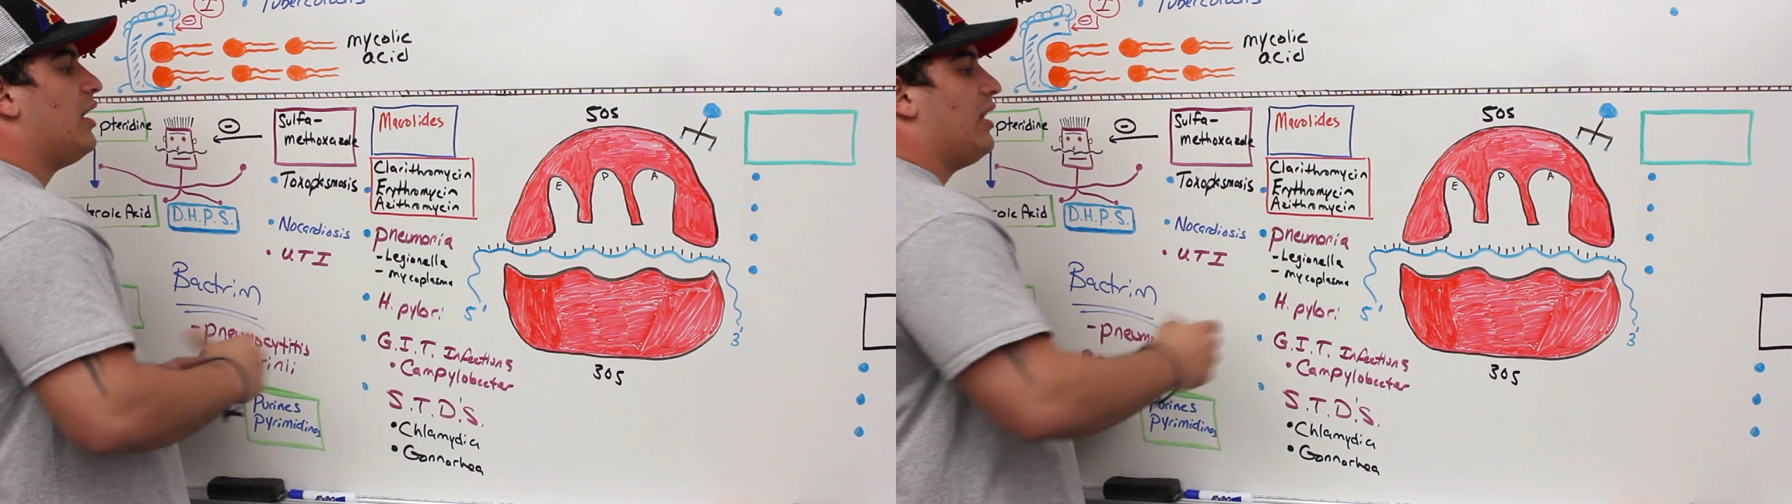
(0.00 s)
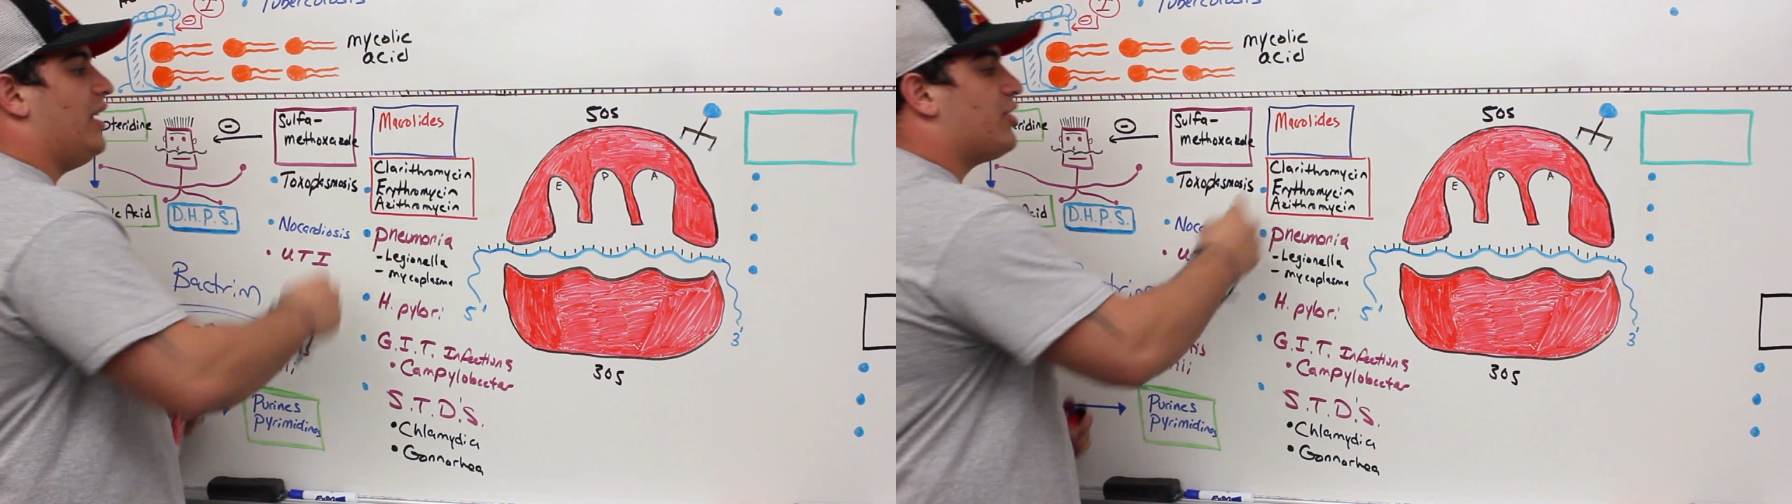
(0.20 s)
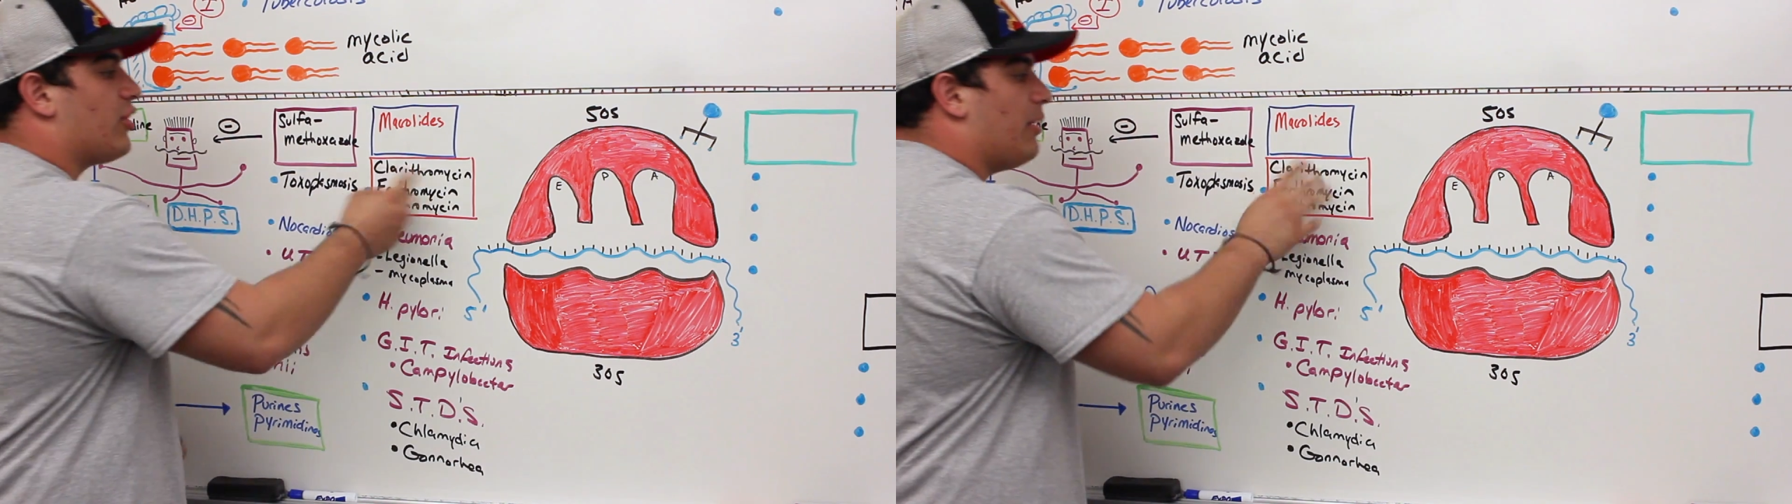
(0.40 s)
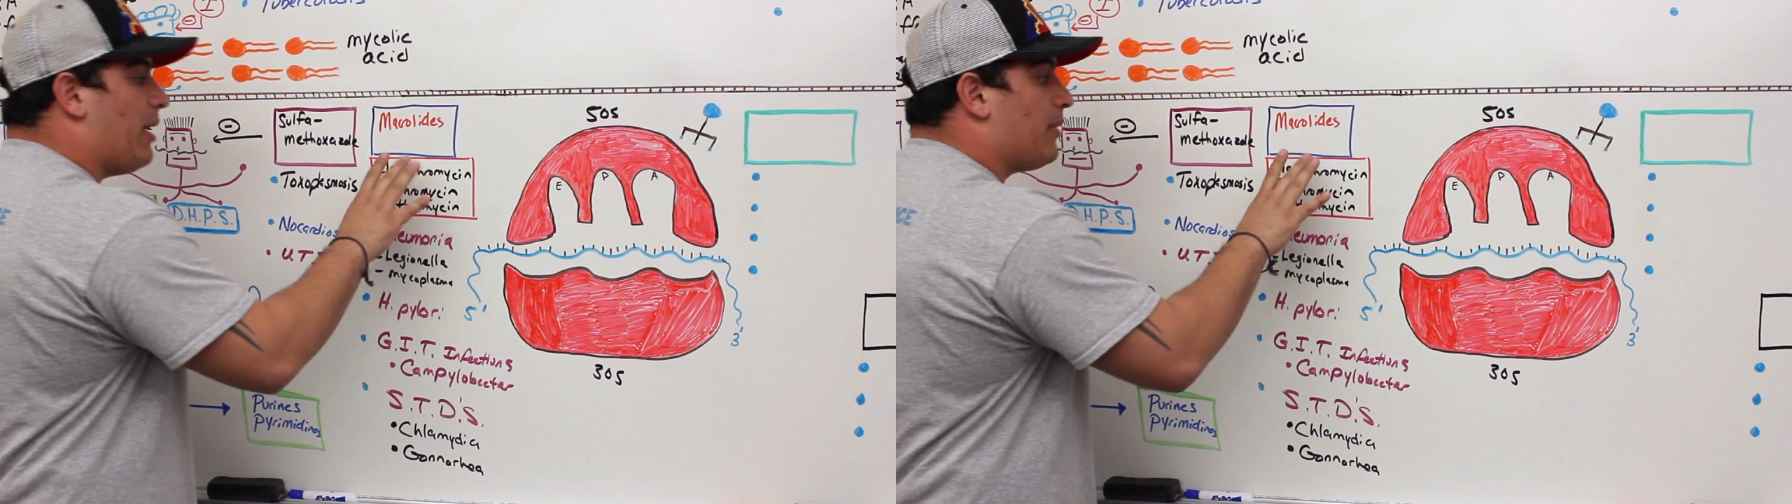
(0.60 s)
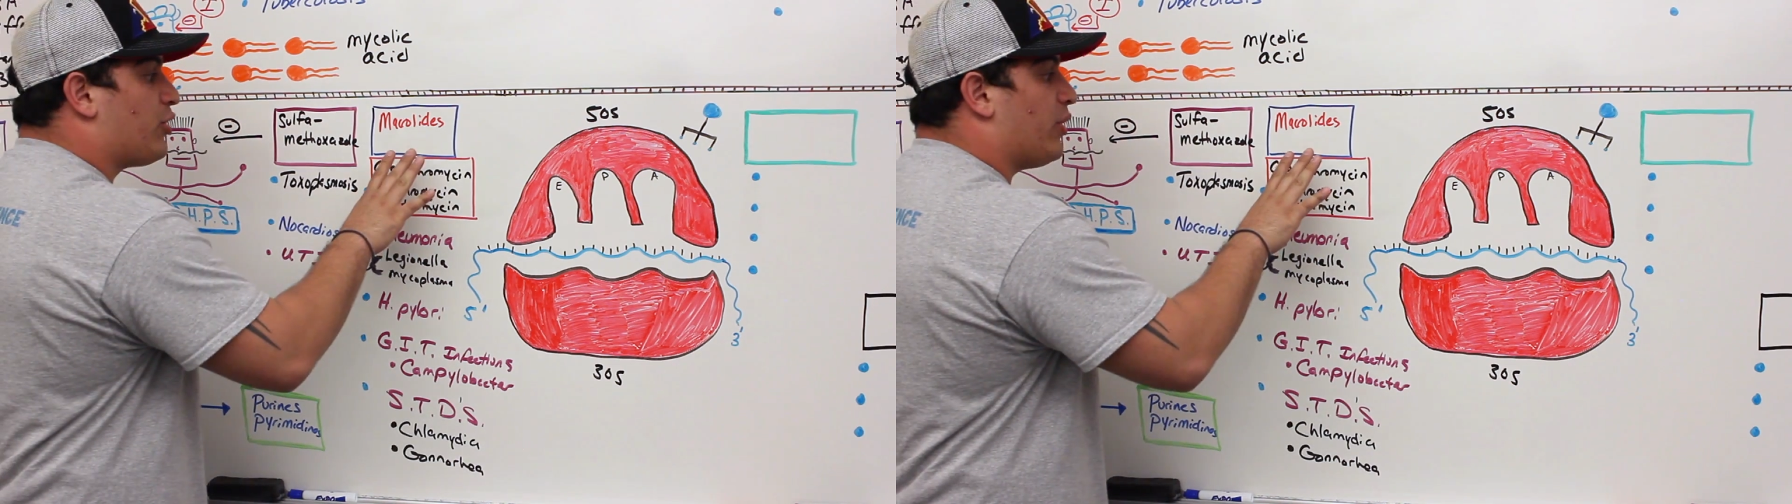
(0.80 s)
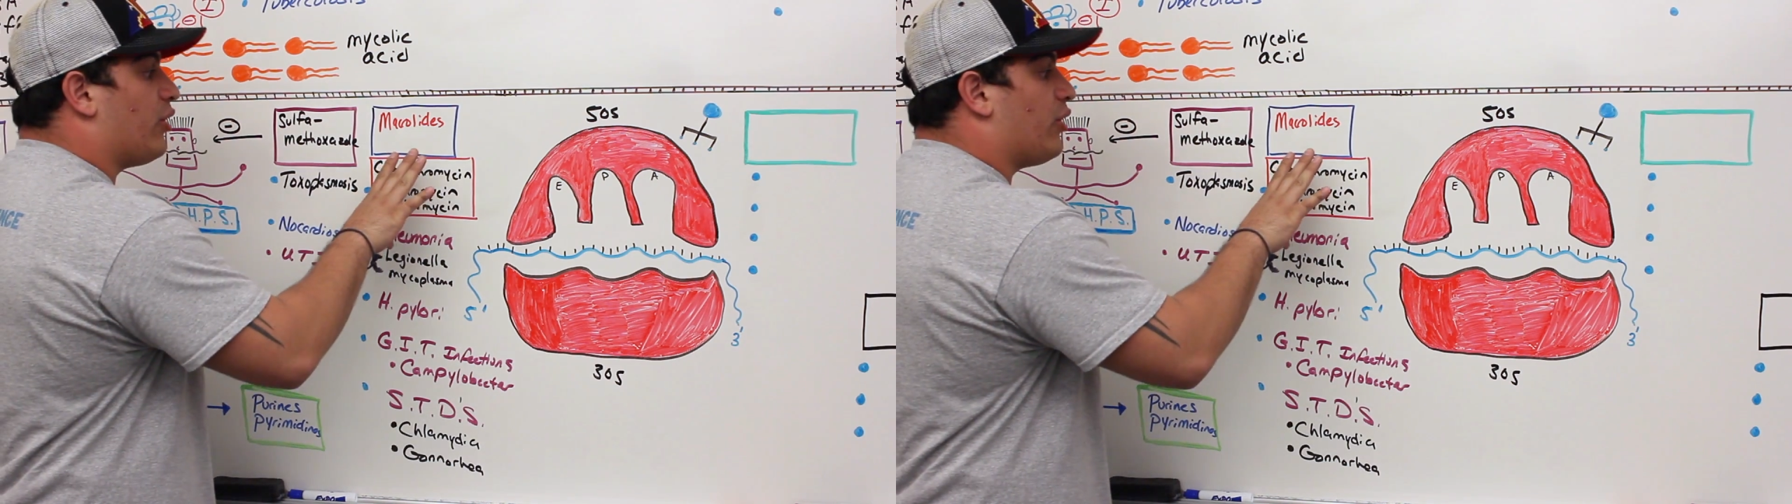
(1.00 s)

These are going to be able to treat